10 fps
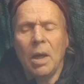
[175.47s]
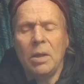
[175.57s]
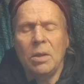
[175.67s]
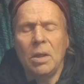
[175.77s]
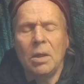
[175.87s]

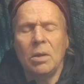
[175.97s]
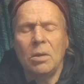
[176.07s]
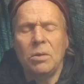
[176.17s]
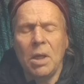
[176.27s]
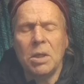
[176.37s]
And
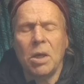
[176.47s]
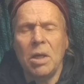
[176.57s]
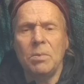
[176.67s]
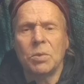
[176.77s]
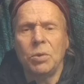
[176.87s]
they
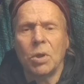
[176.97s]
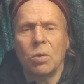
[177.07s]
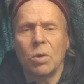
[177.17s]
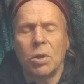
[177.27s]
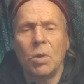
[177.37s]
came to the
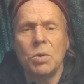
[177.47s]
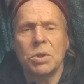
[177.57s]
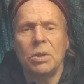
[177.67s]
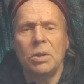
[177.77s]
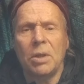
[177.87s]

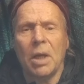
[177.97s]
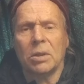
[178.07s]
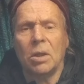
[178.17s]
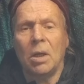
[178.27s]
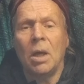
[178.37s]
conclusion
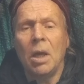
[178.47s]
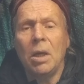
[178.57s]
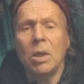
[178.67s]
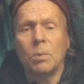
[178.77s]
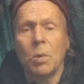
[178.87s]
that
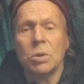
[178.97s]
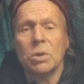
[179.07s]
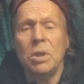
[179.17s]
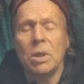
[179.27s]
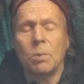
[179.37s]
it
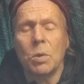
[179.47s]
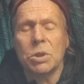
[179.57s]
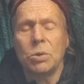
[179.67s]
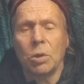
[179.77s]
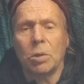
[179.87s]

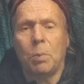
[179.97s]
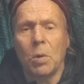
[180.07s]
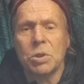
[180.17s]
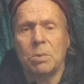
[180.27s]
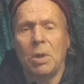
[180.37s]
was not
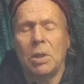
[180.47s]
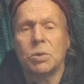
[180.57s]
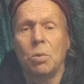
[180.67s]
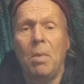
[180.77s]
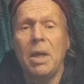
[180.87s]
possible
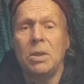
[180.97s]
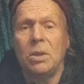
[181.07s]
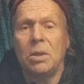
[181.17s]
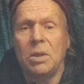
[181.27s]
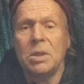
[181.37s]
to
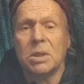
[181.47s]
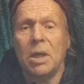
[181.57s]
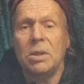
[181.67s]
mend this